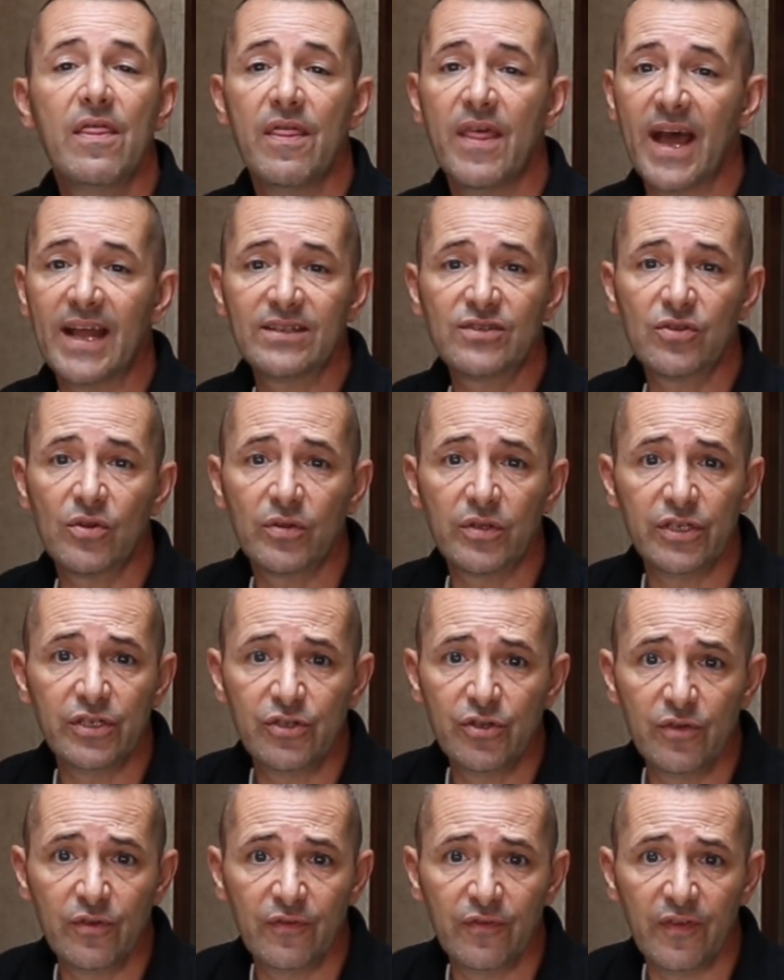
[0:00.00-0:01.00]
that's only
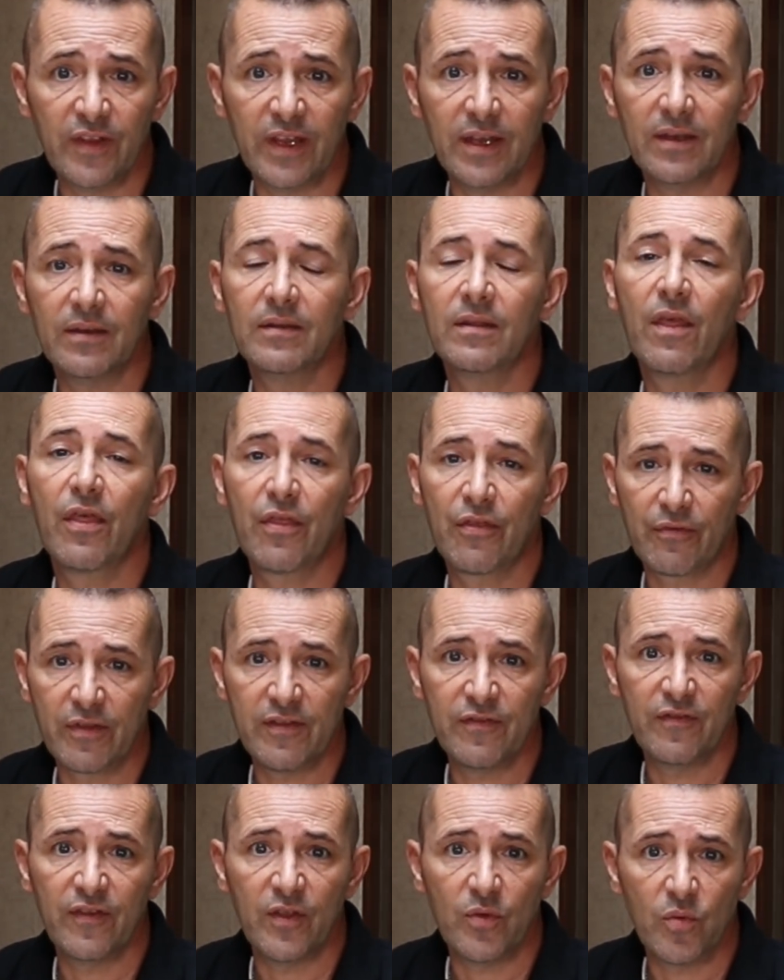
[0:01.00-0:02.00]
two feet.
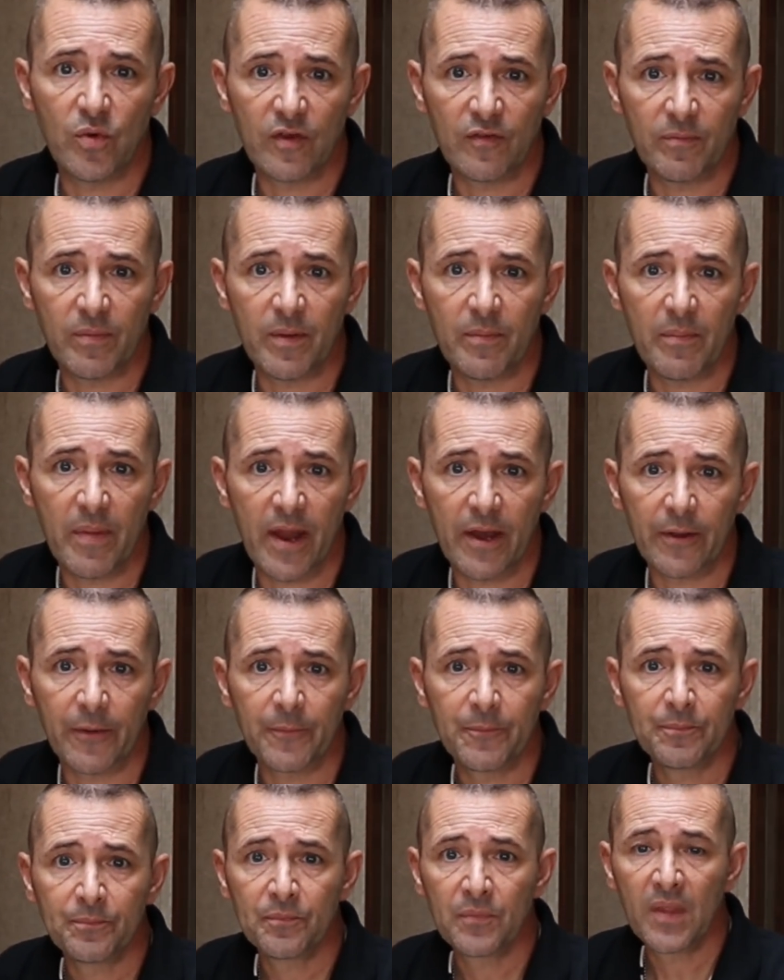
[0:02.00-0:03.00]
Three feet would have been
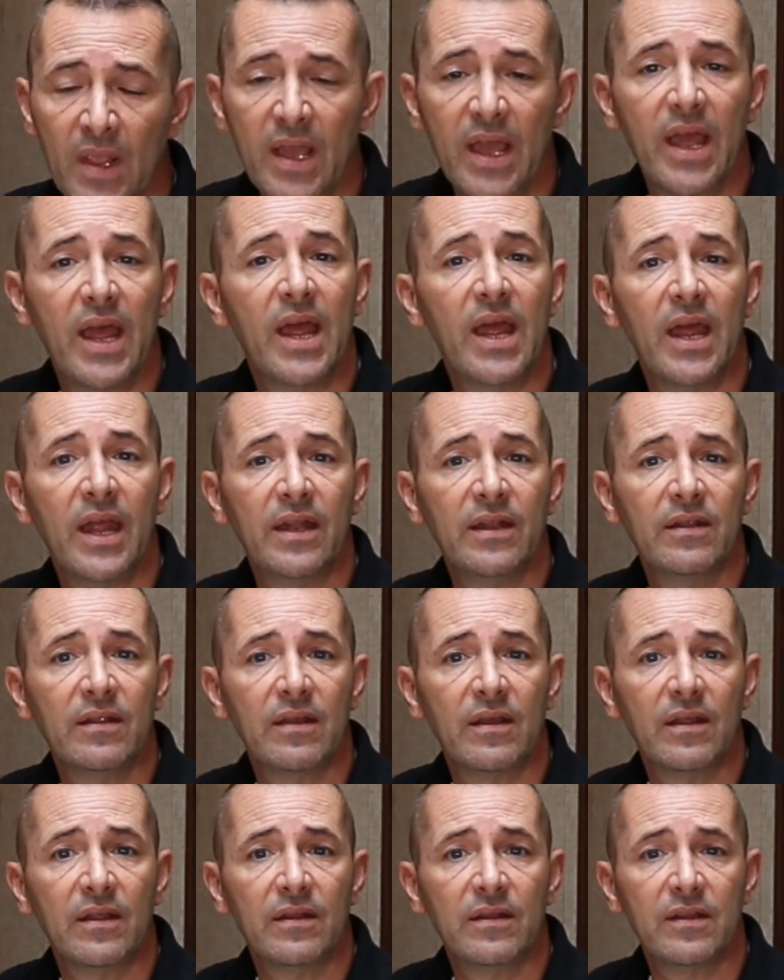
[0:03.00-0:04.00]
better. And
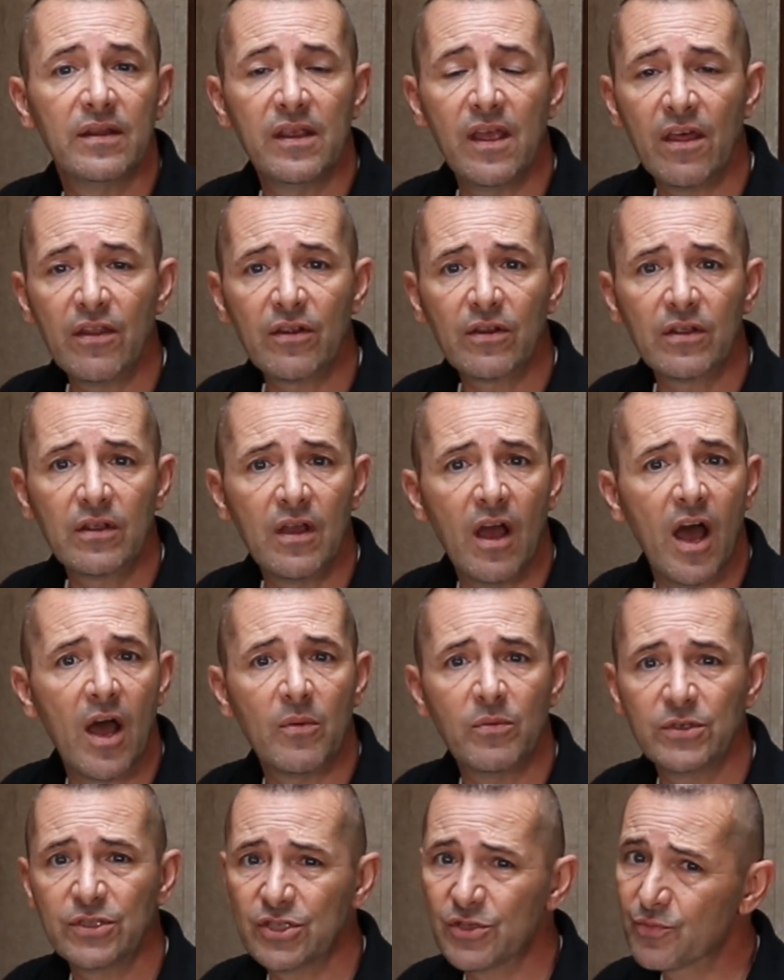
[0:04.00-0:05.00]
uh, the other
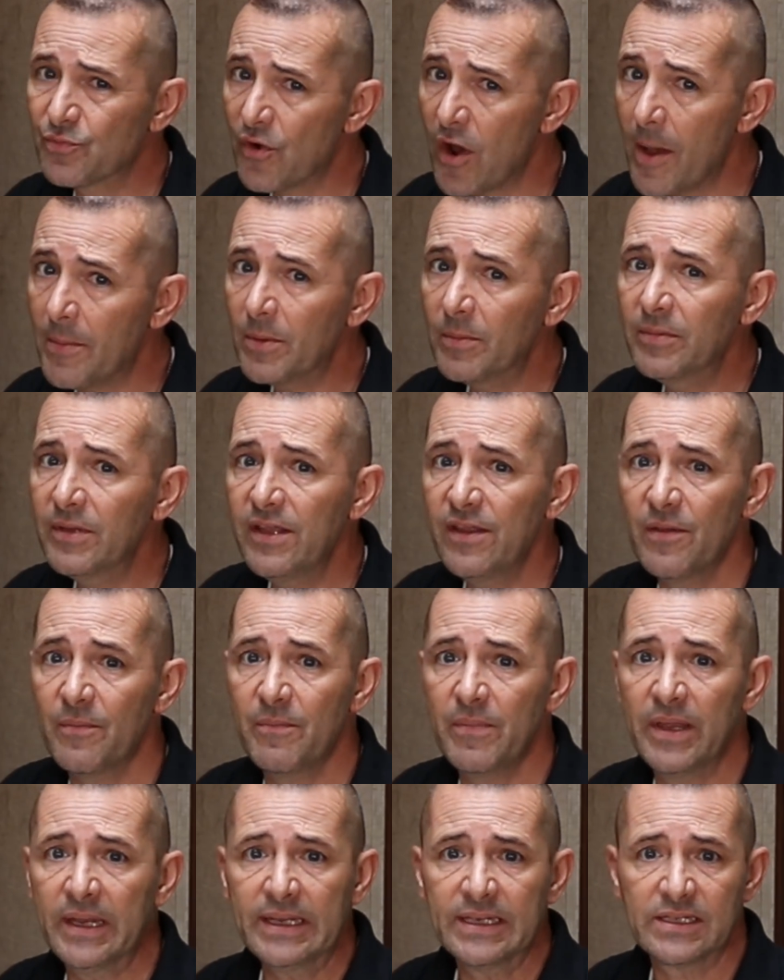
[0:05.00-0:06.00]
con, which is probably the
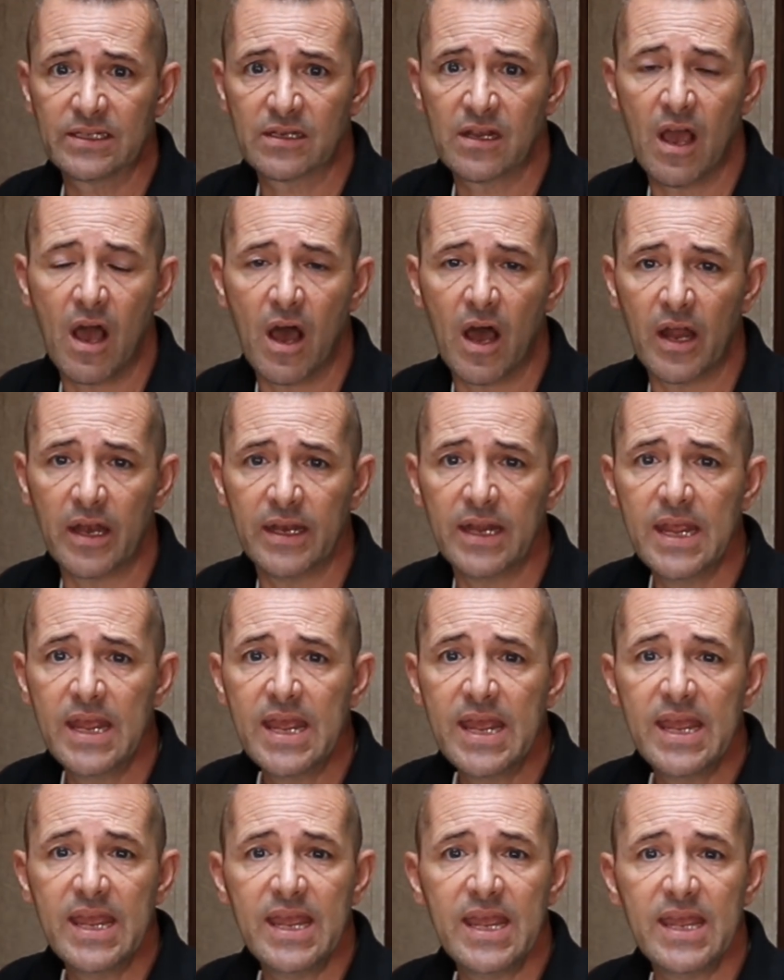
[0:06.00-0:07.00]
biggest con,
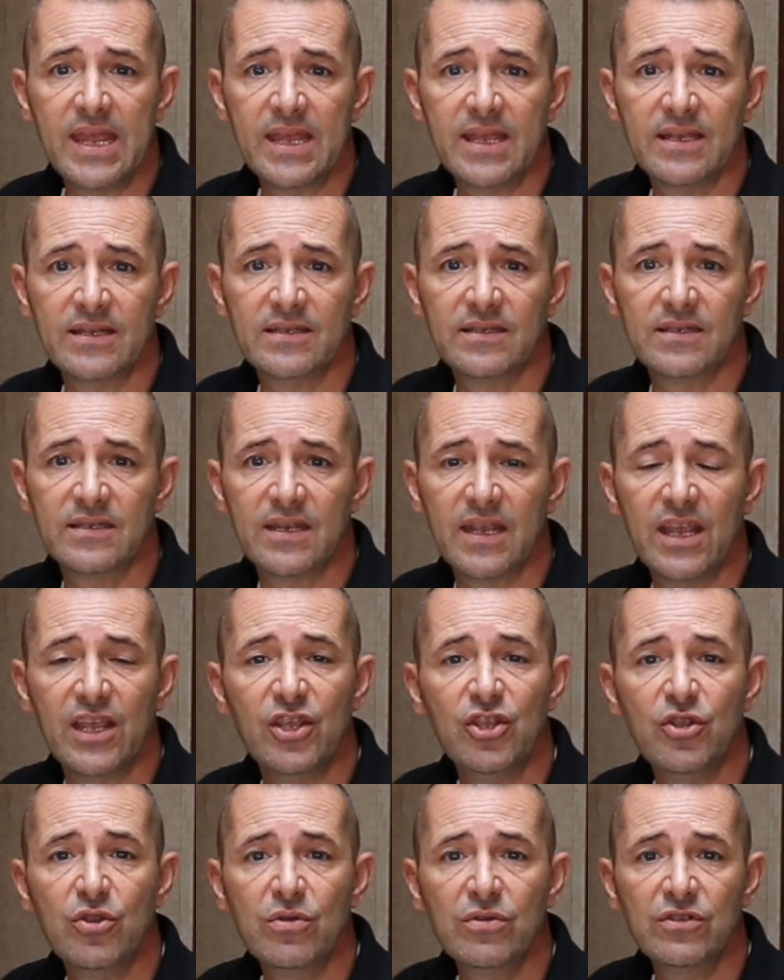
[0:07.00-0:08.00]
is
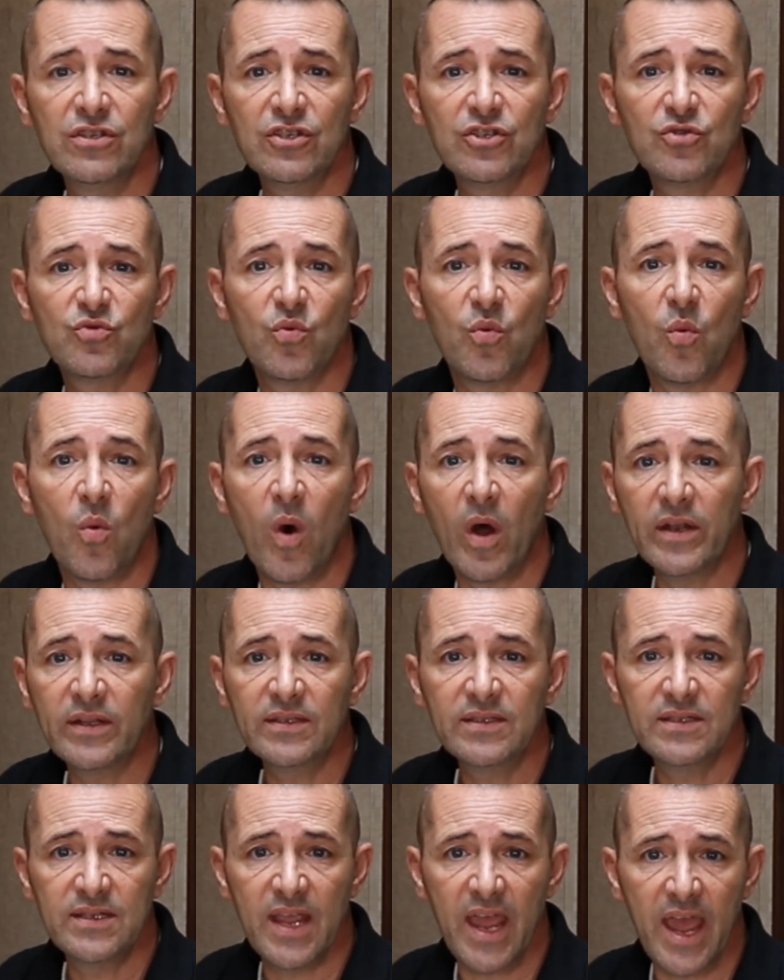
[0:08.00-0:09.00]
it uses
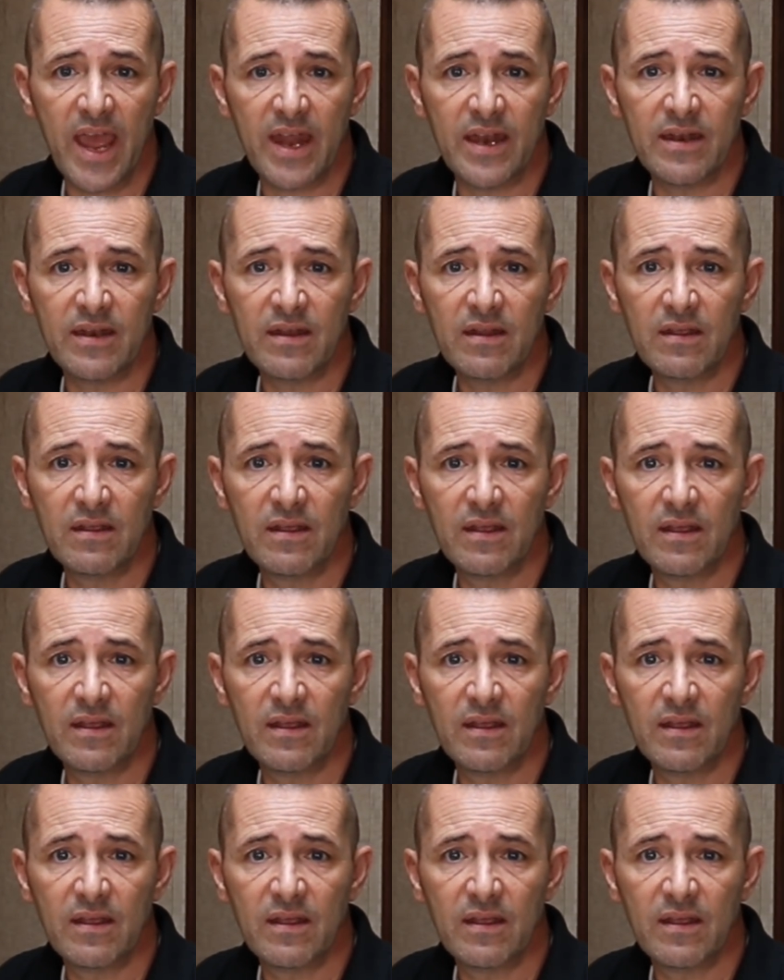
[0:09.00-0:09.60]
110